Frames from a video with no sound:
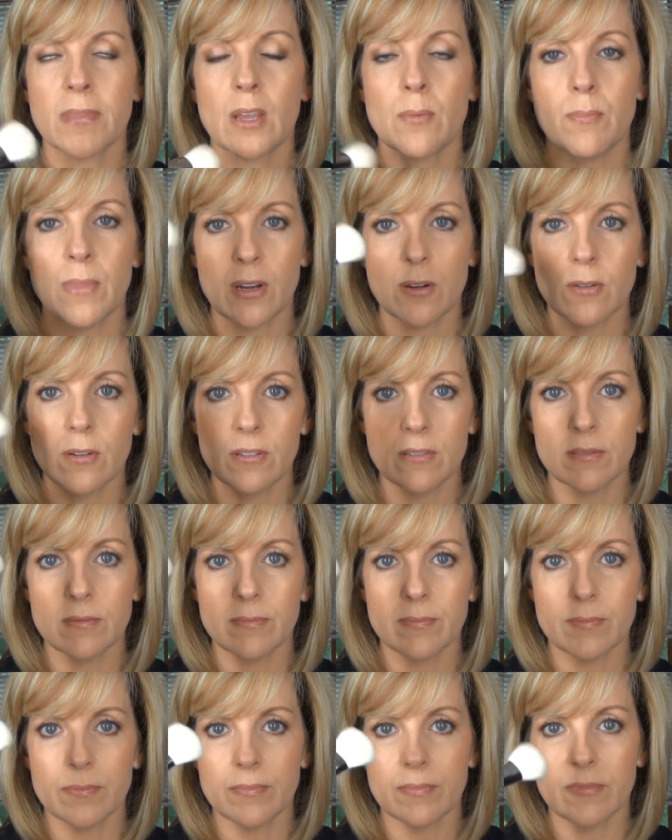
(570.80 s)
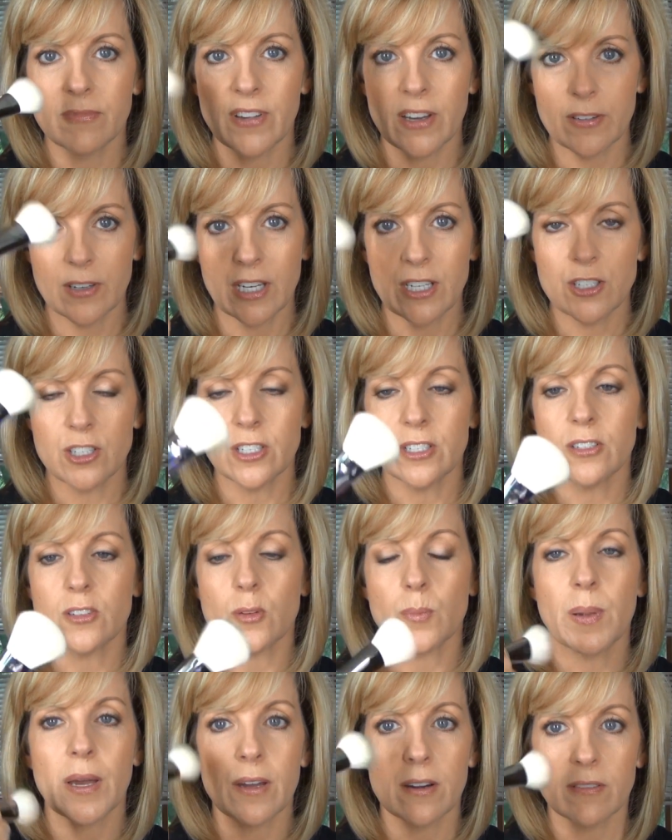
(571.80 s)
mineral foundations
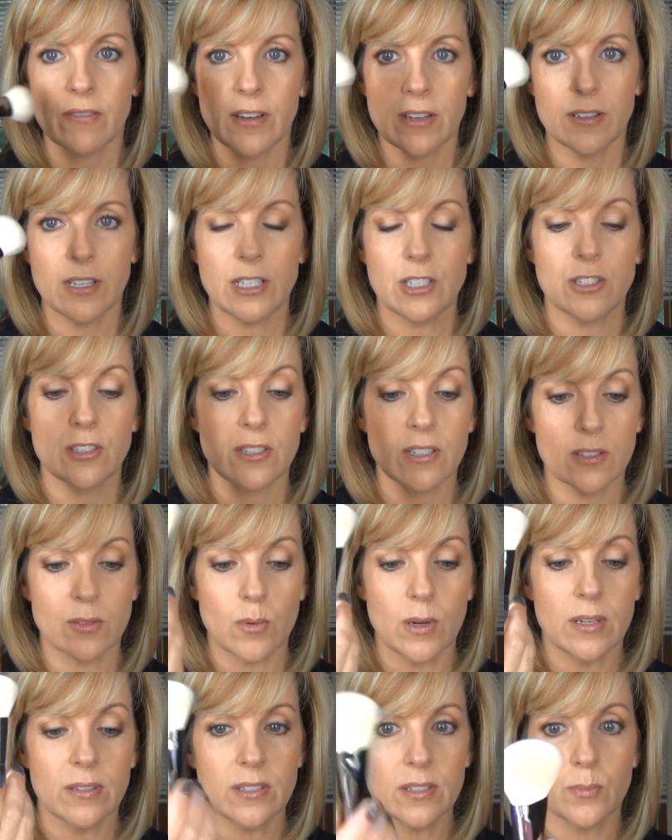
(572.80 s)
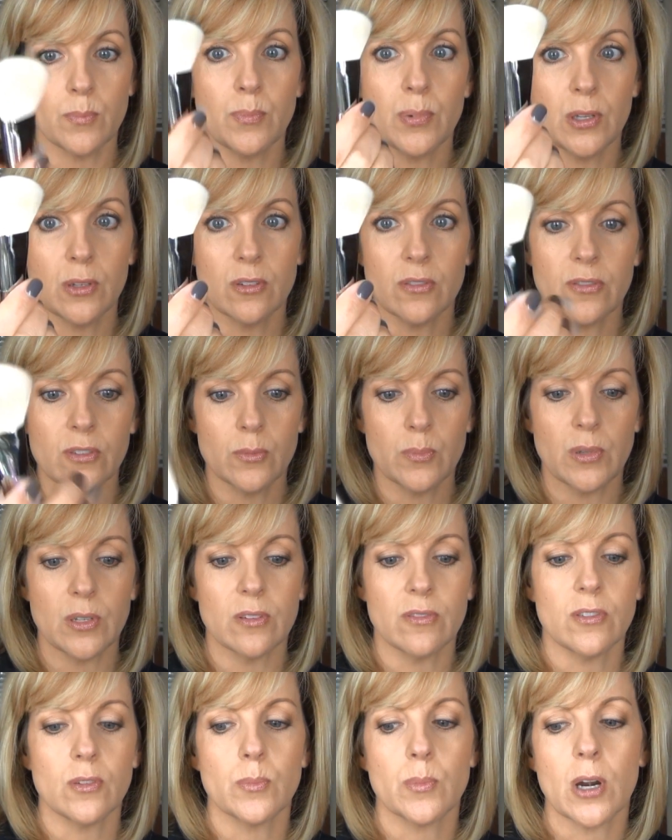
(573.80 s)
or powder foundations as well. It's a beautiful,
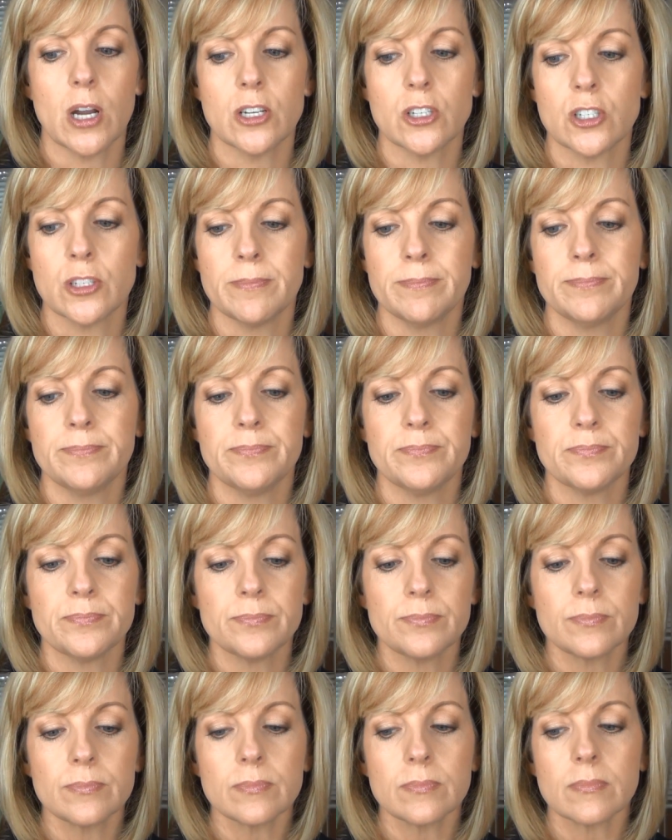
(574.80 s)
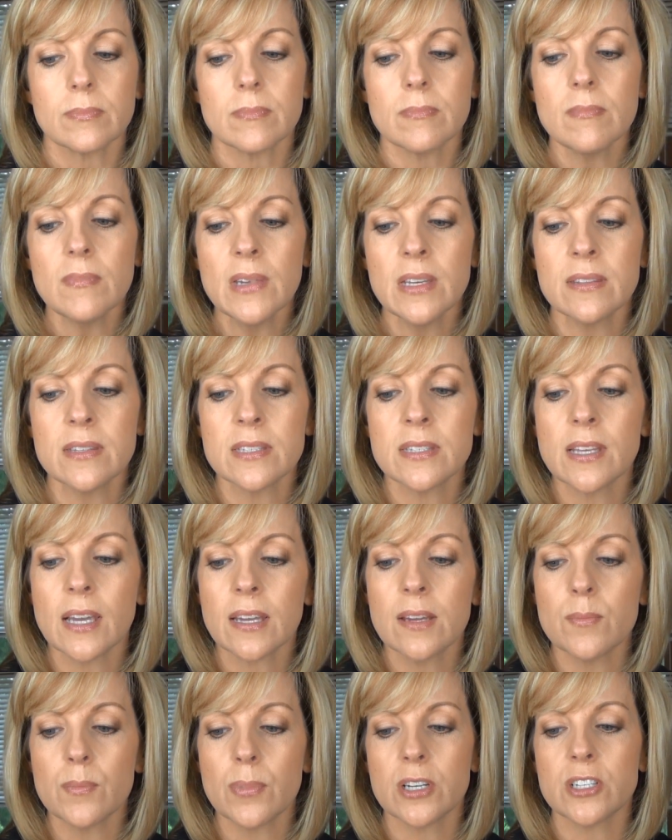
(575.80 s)
beautiful brush. The
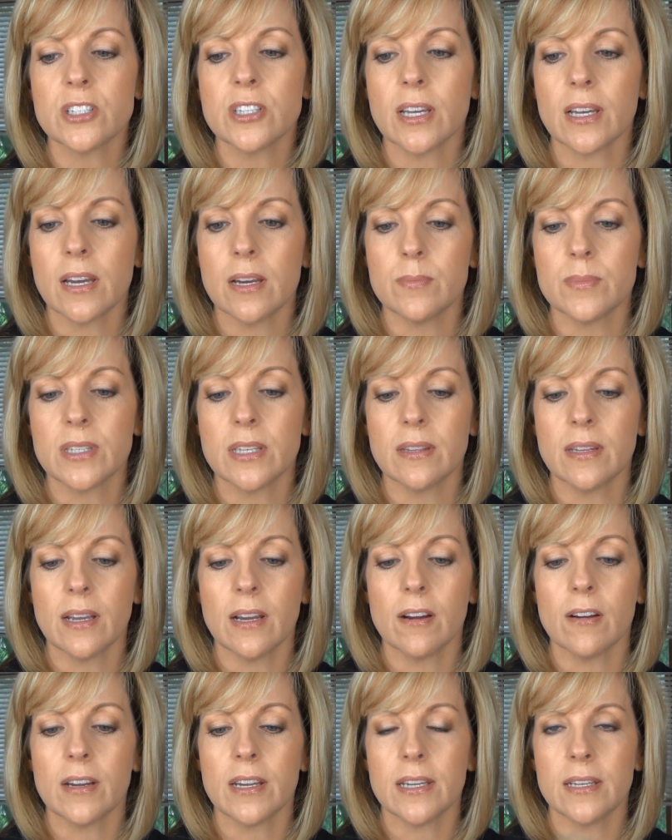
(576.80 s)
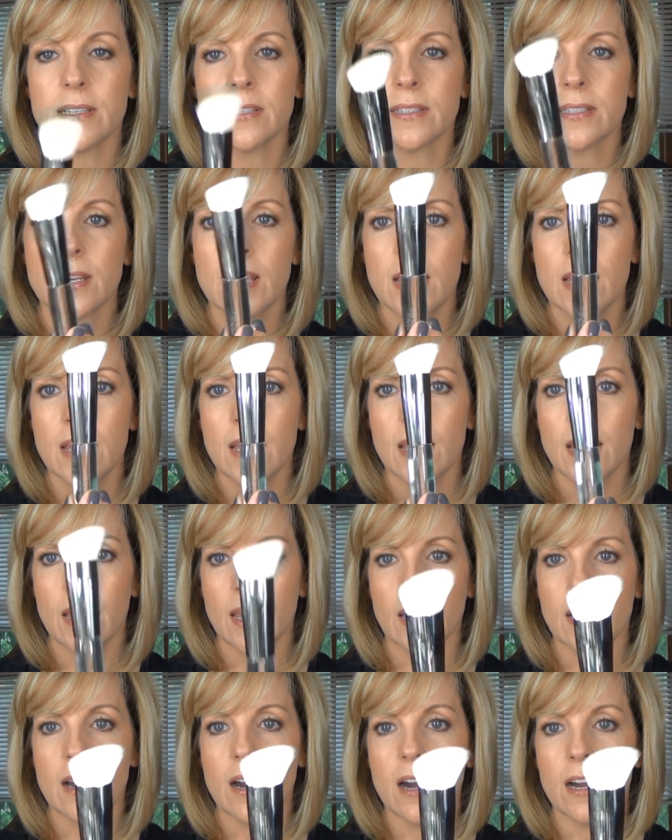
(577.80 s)
second brush that comes in there is
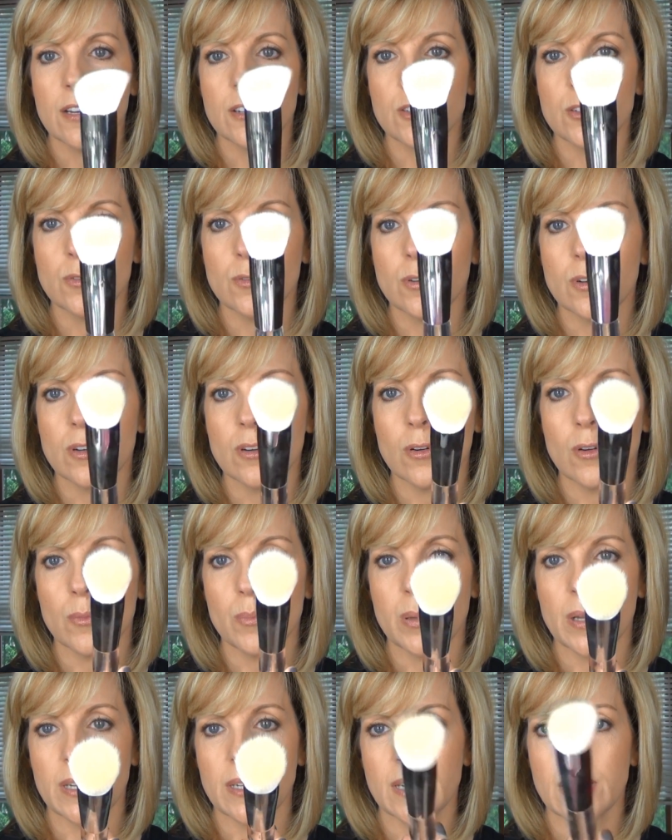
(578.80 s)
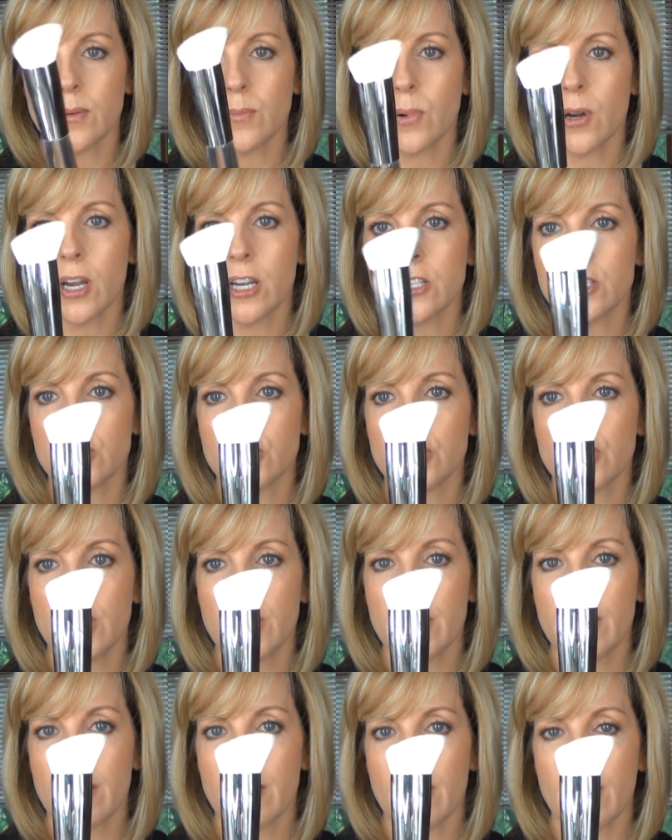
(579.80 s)
a contour or blending brush.
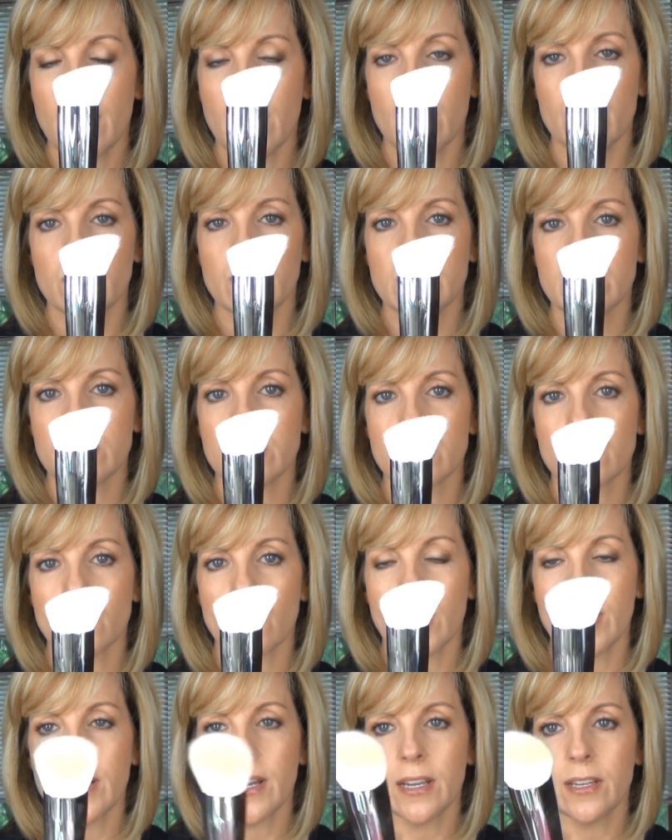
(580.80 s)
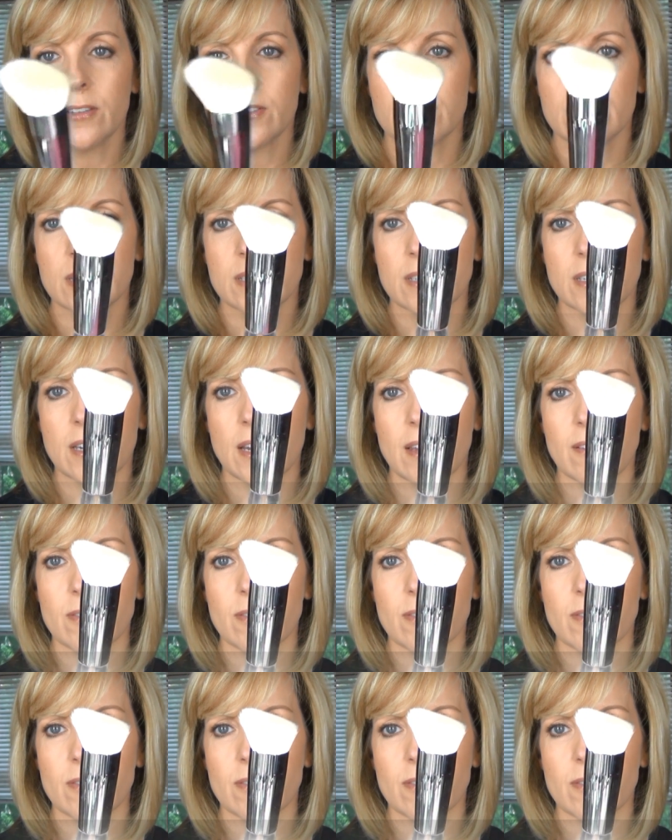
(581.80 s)
This is great. I use this today